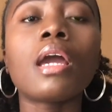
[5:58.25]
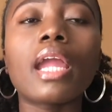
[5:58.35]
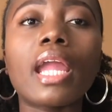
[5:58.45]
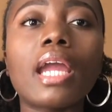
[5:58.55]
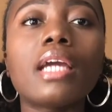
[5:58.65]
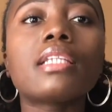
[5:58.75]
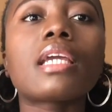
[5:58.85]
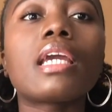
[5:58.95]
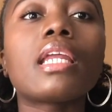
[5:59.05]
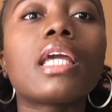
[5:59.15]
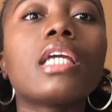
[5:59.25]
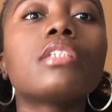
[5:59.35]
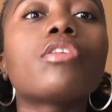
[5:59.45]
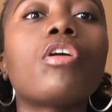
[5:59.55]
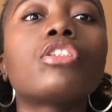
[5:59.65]
And it
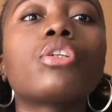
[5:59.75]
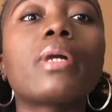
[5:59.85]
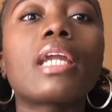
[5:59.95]
is also a